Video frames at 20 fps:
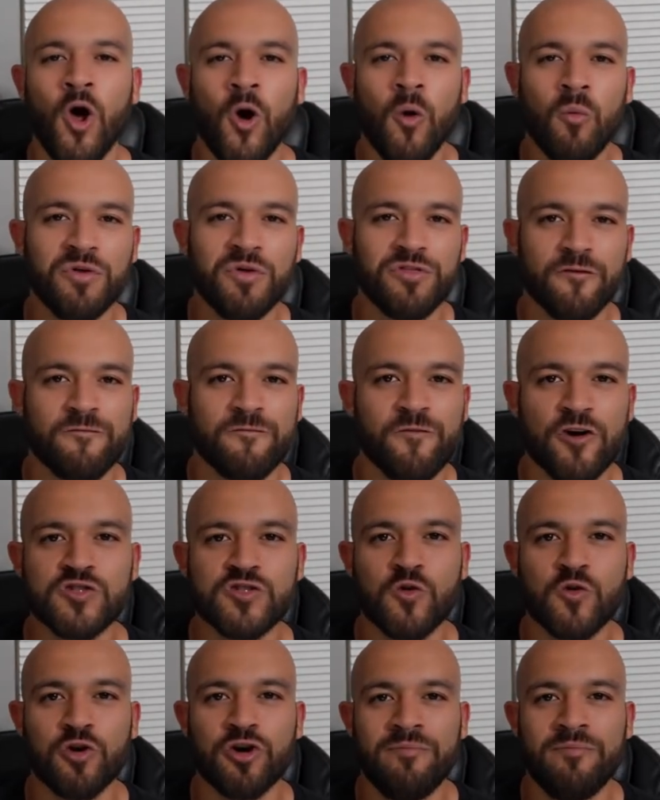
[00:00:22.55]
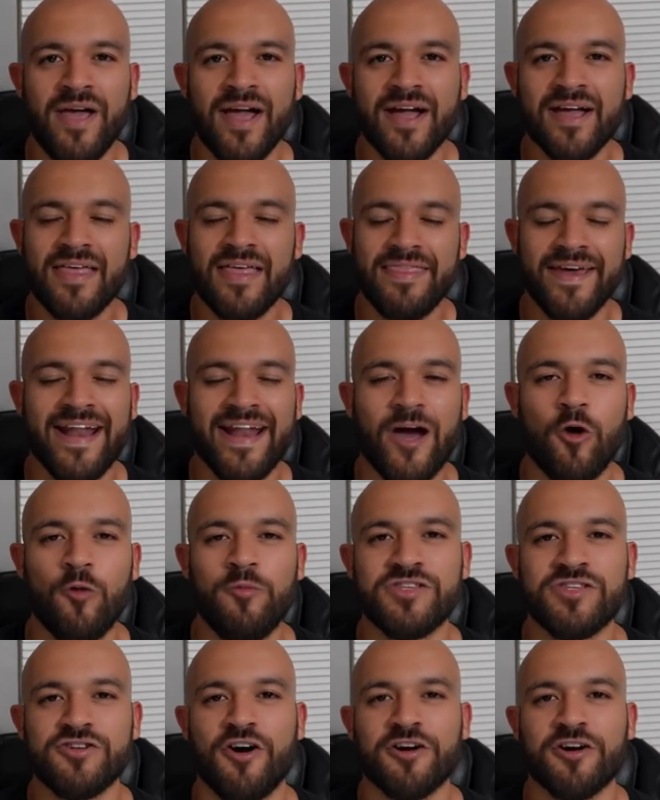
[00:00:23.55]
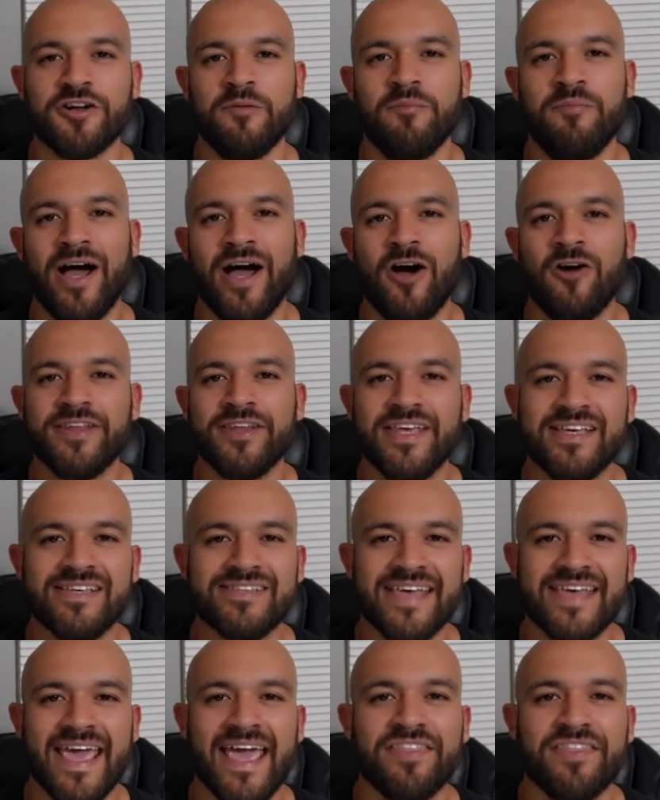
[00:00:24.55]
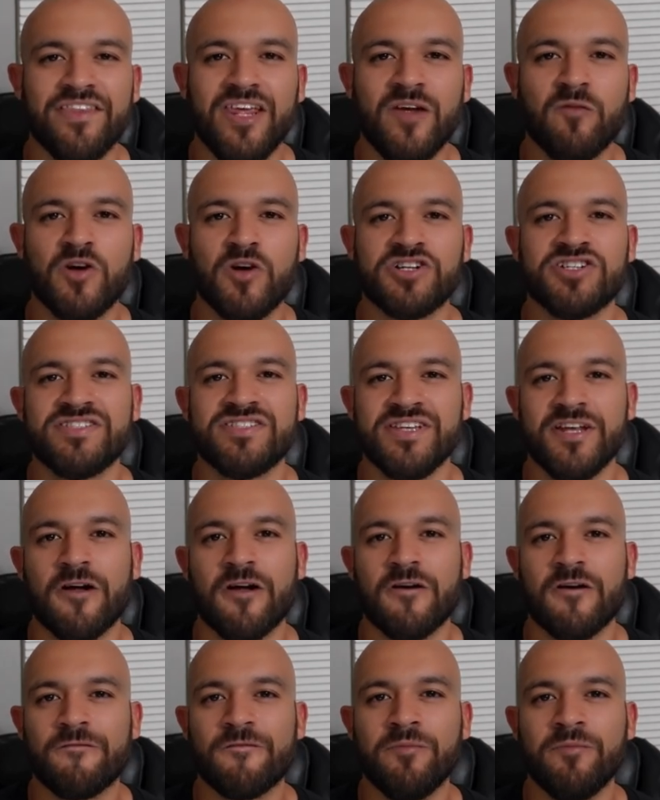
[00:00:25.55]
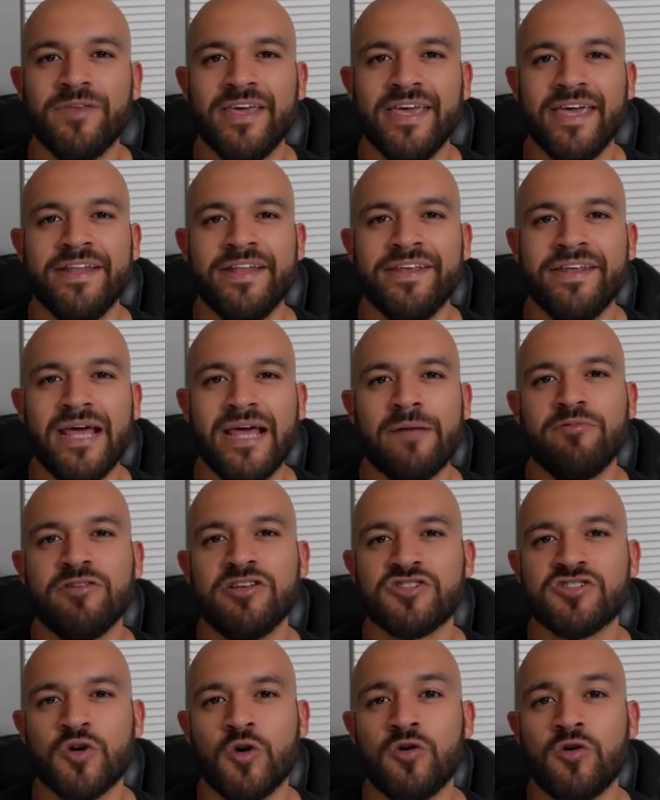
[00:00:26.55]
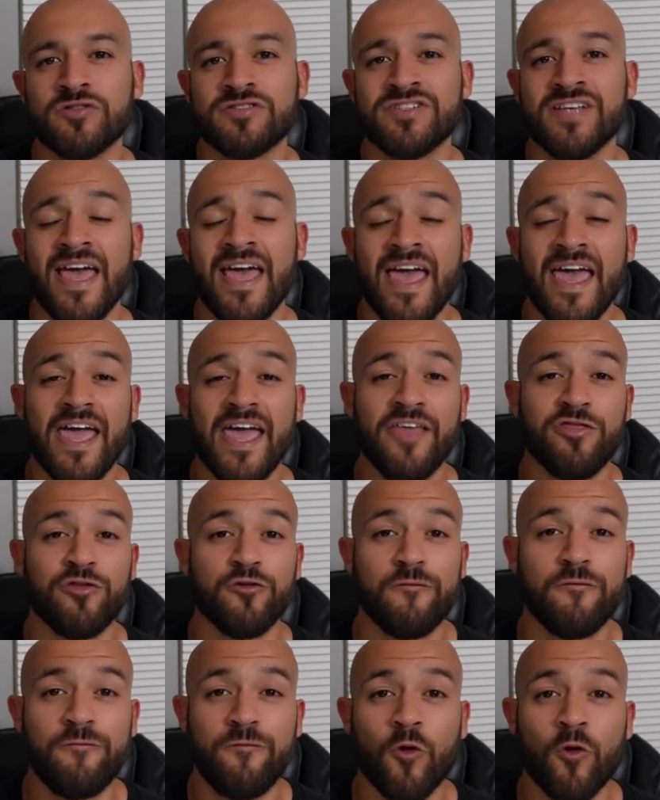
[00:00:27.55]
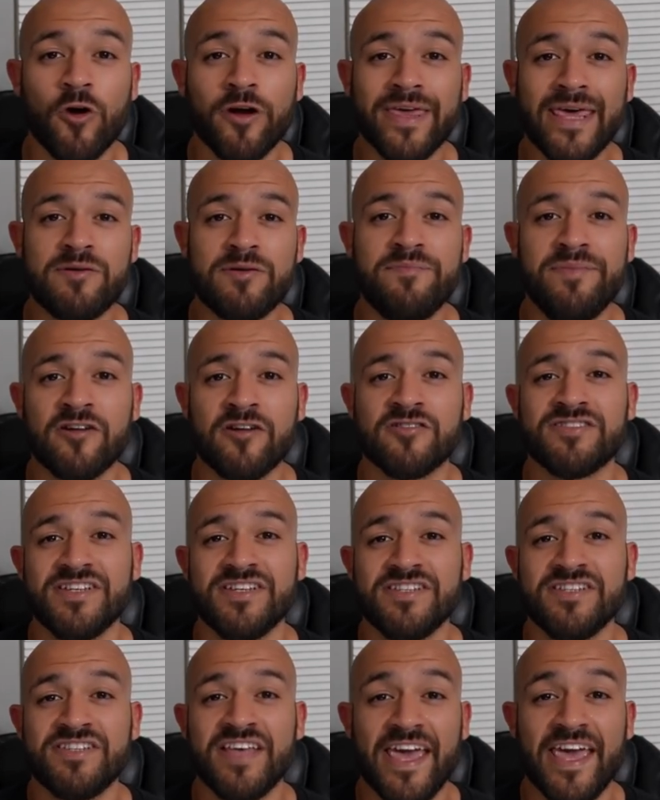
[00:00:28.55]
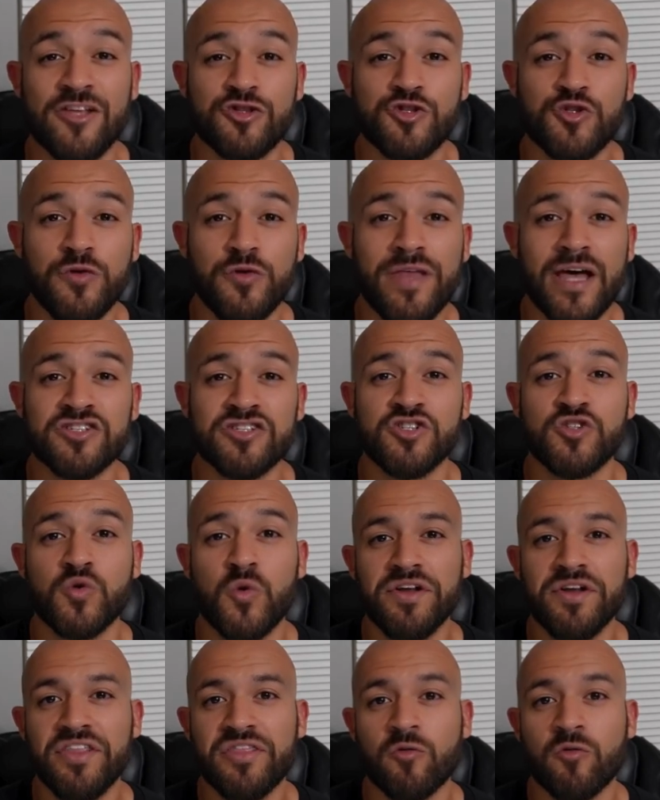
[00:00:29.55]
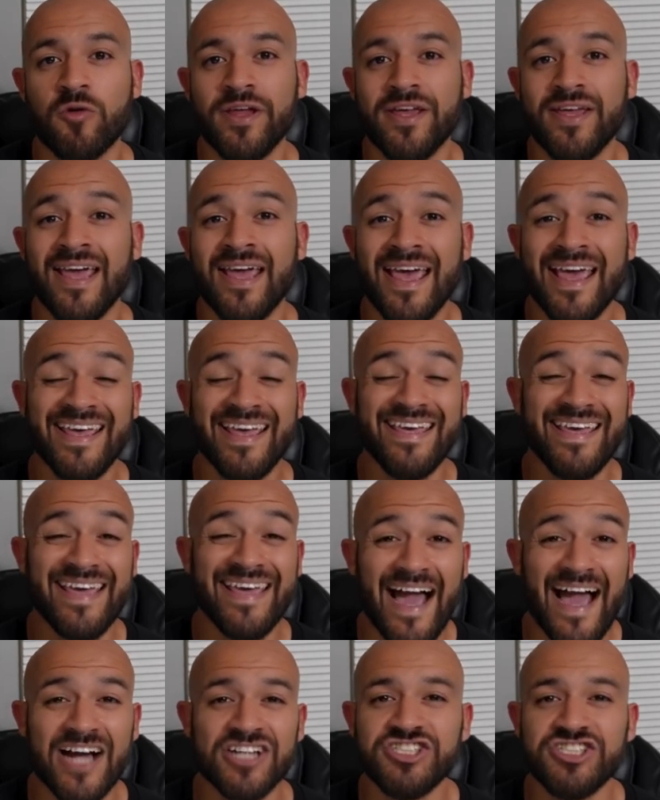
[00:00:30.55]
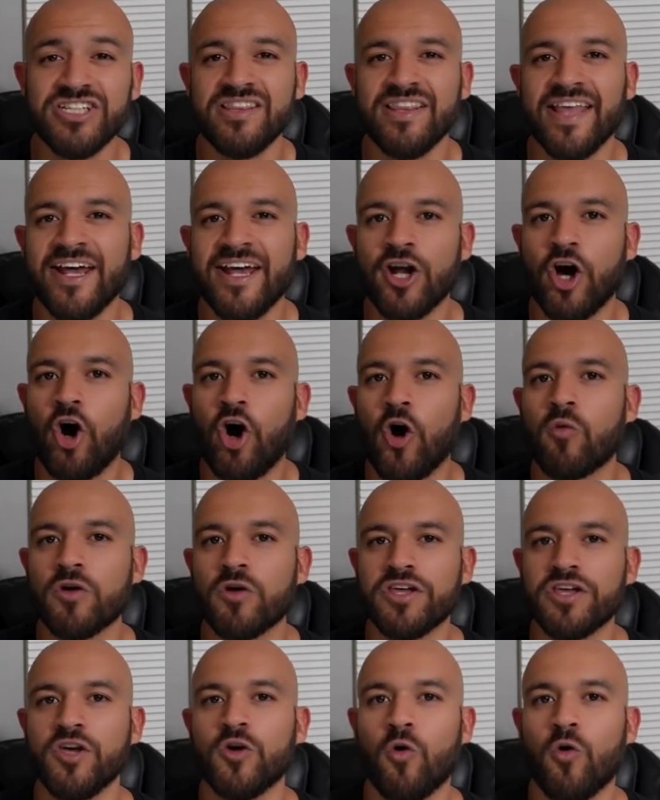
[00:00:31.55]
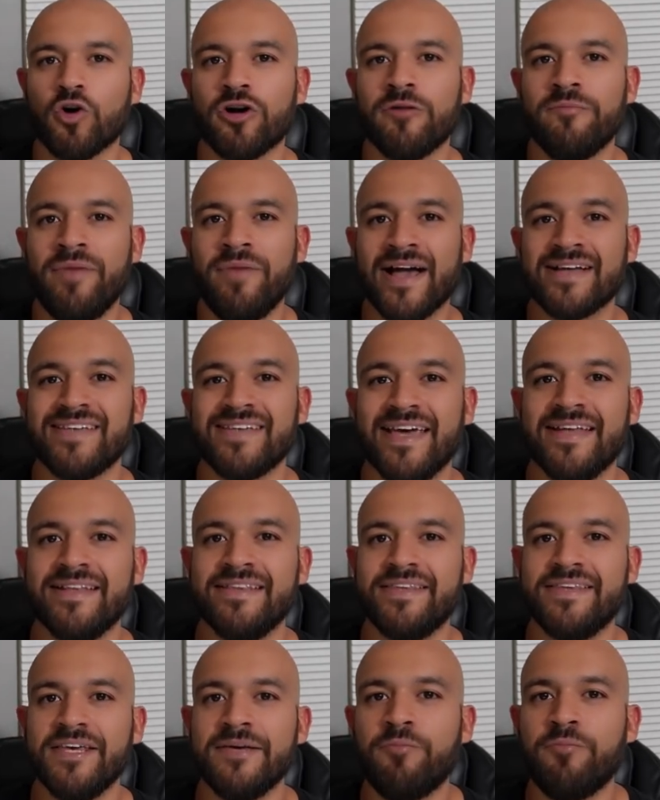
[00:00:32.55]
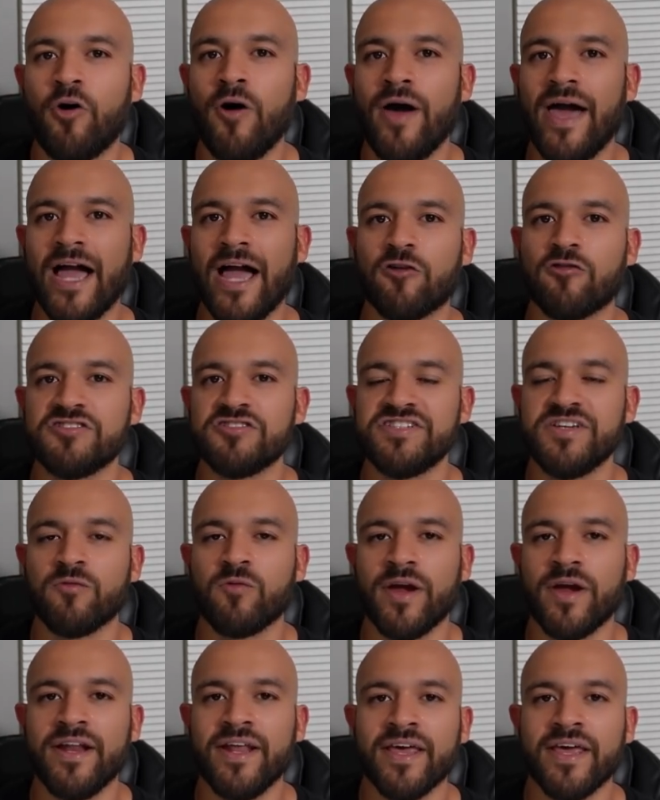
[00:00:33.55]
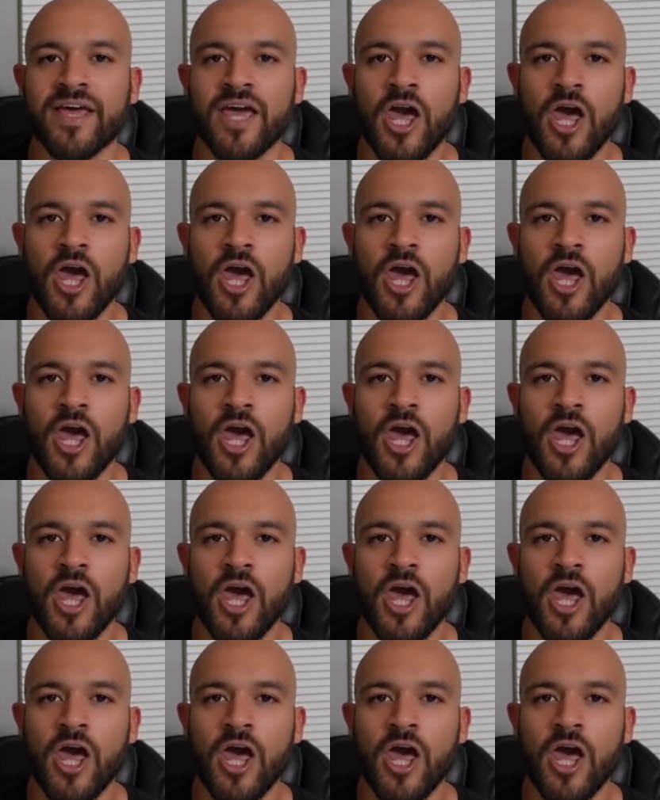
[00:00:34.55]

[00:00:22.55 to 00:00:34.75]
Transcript: With the first quarterback that I'll be talking about is Anthony Richardson from the Indianapolis Colts, and through four game appearances in 2023, he actually led all rookie quarterbacks in deep ball accuracy rating,